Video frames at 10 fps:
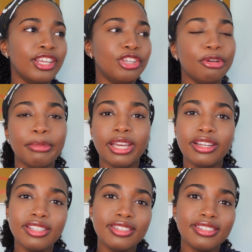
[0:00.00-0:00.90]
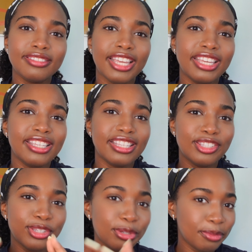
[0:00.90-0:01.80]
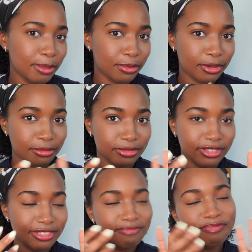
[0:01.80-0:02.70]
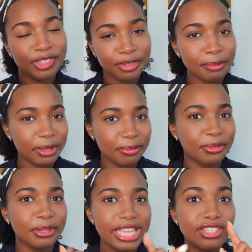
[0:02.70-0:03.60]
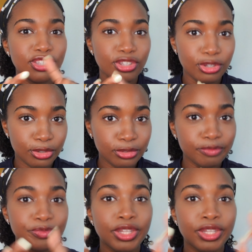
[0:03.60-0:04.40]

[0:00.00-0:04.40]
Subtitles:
your marriage, it's 2 people, 3 people. It's you,